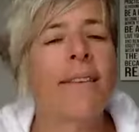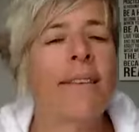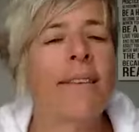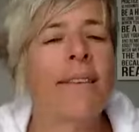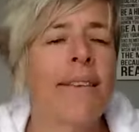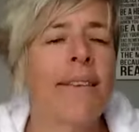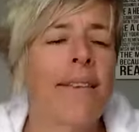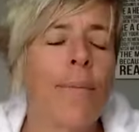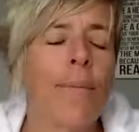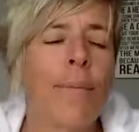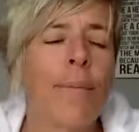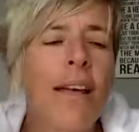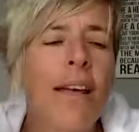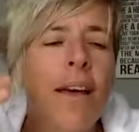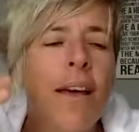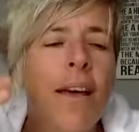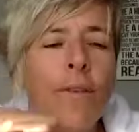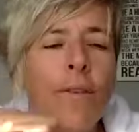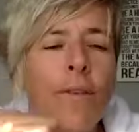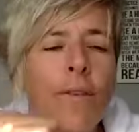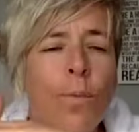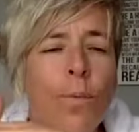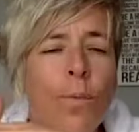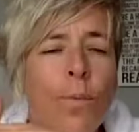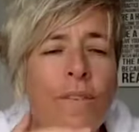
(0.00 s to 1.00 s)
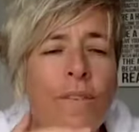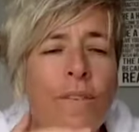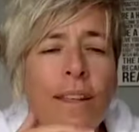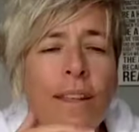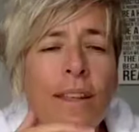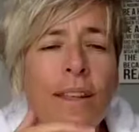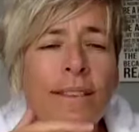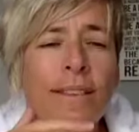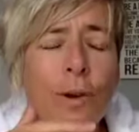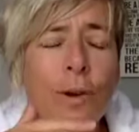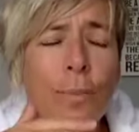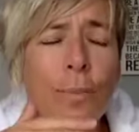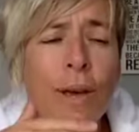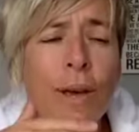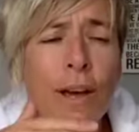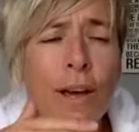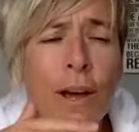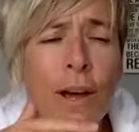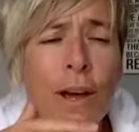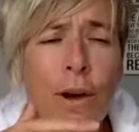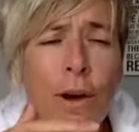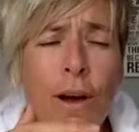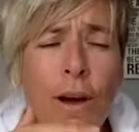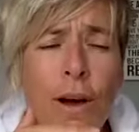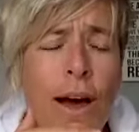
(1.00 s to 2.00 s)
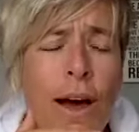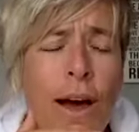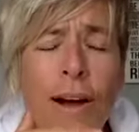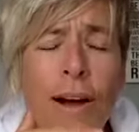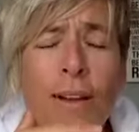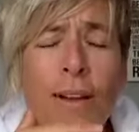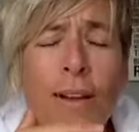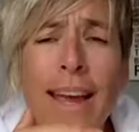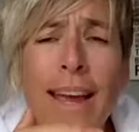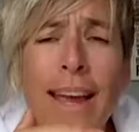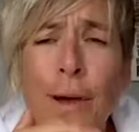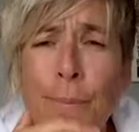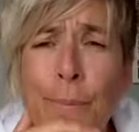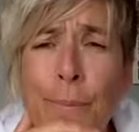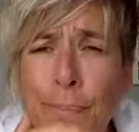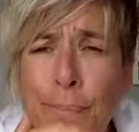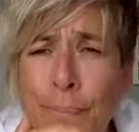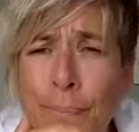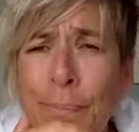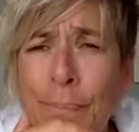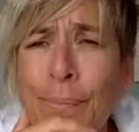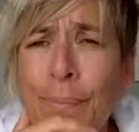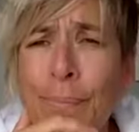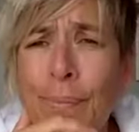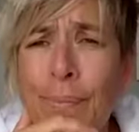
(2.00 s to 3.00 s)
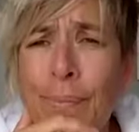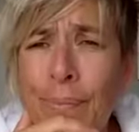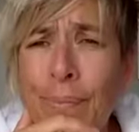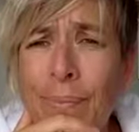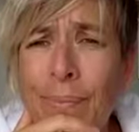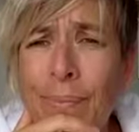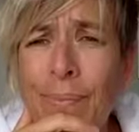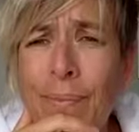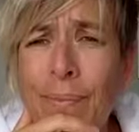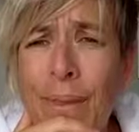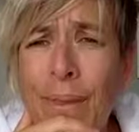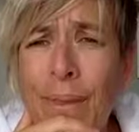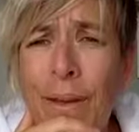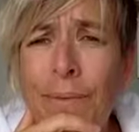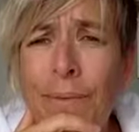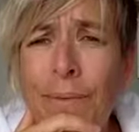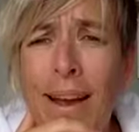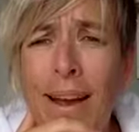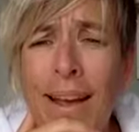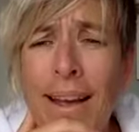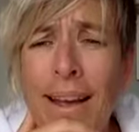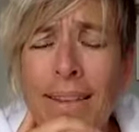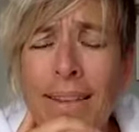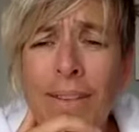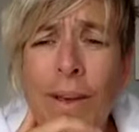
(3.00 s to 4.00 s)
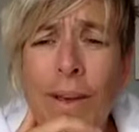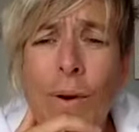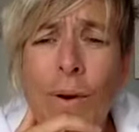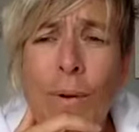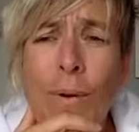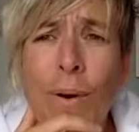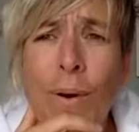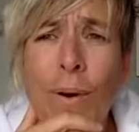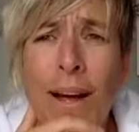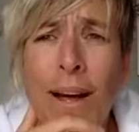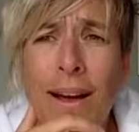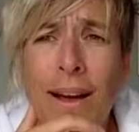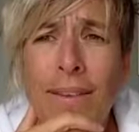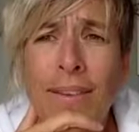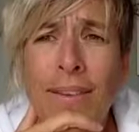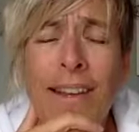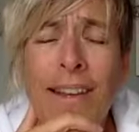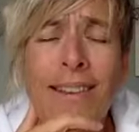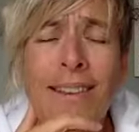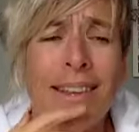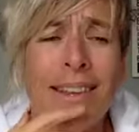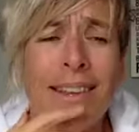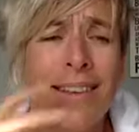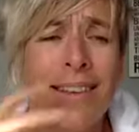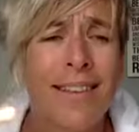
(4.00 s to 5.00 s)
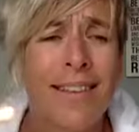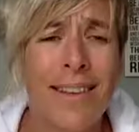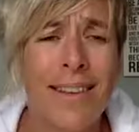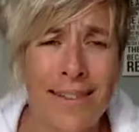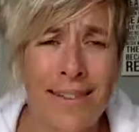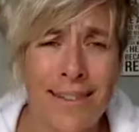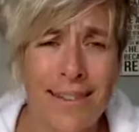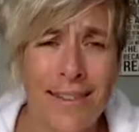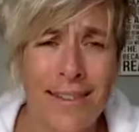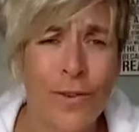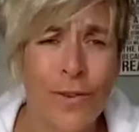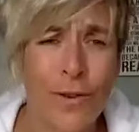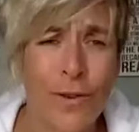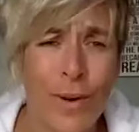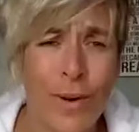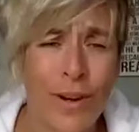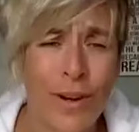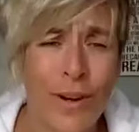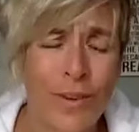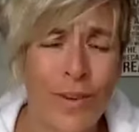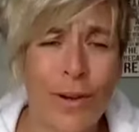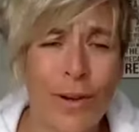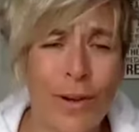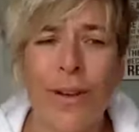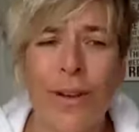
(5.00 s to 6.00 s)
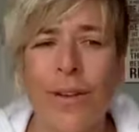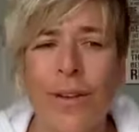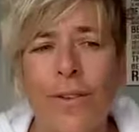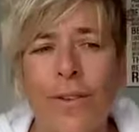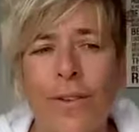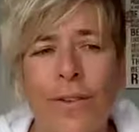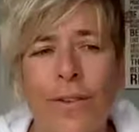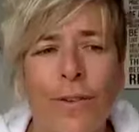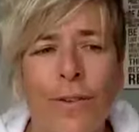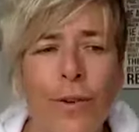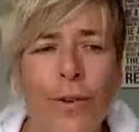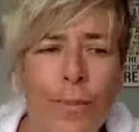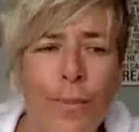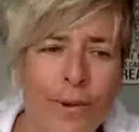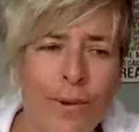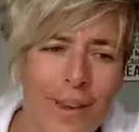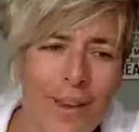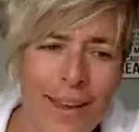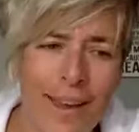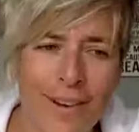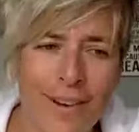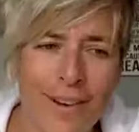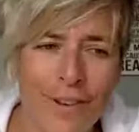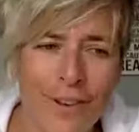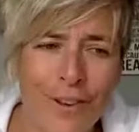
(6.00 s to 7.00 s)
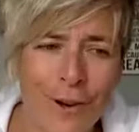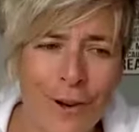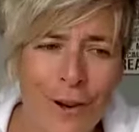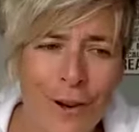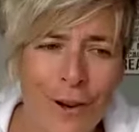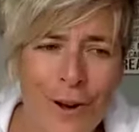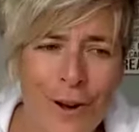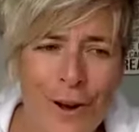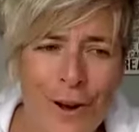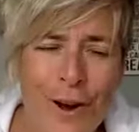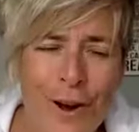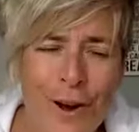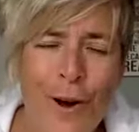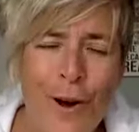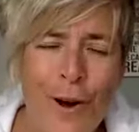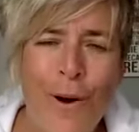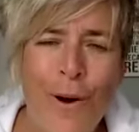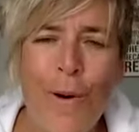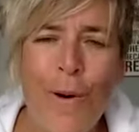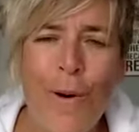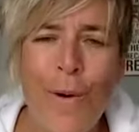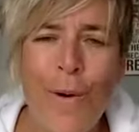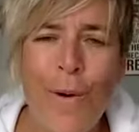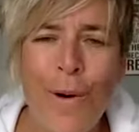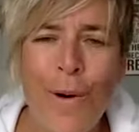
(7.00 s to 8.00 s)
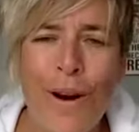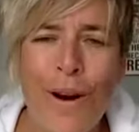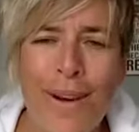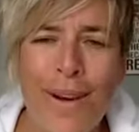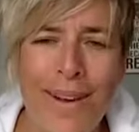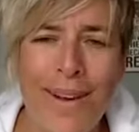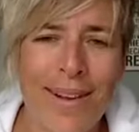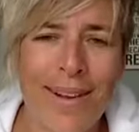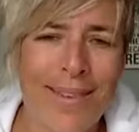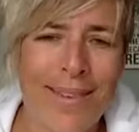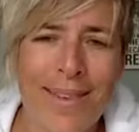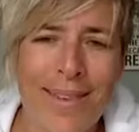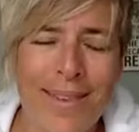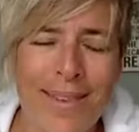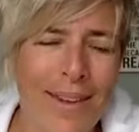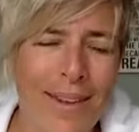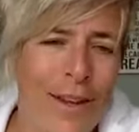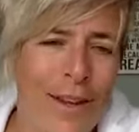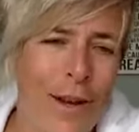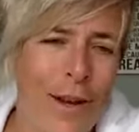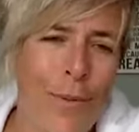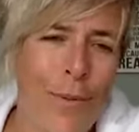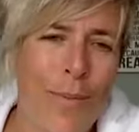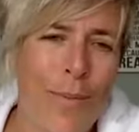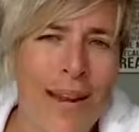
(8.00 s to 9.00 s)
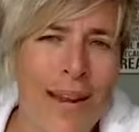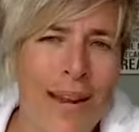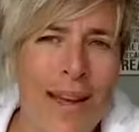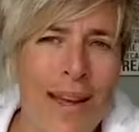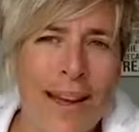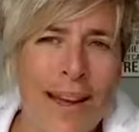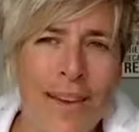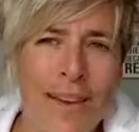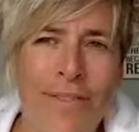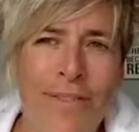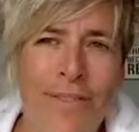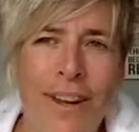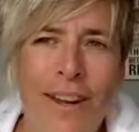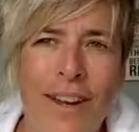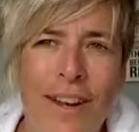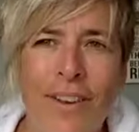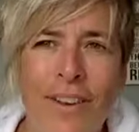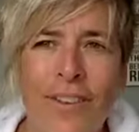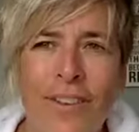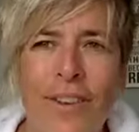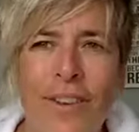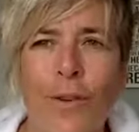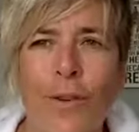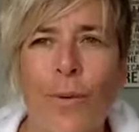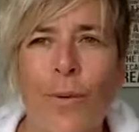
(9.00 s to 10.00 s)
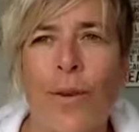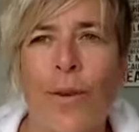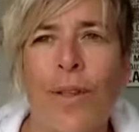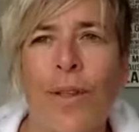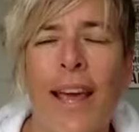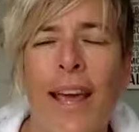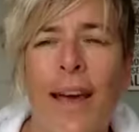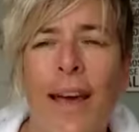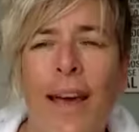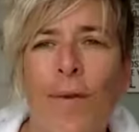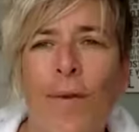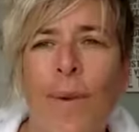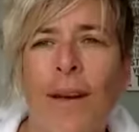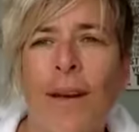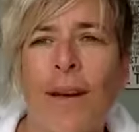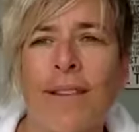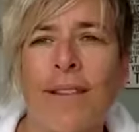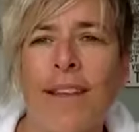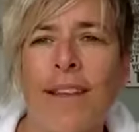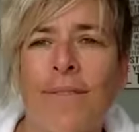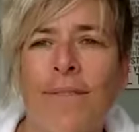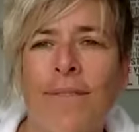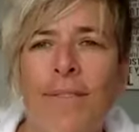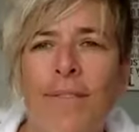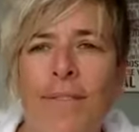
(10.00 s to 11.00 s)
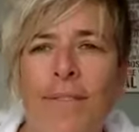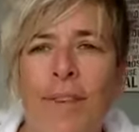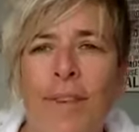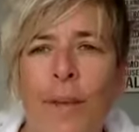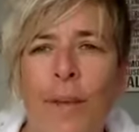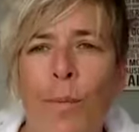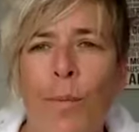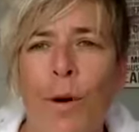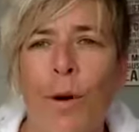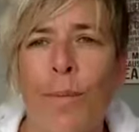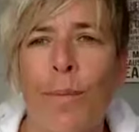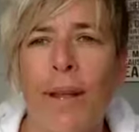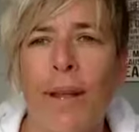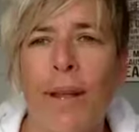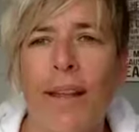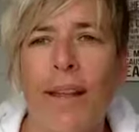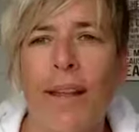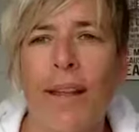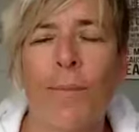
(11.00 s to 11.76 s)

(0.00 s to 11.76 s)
Does somebody else want to volunteer to be a client? Right? So obviously this situation is going to be super laser, or it's, may not get finished because we only have about 10, 15 more minutes.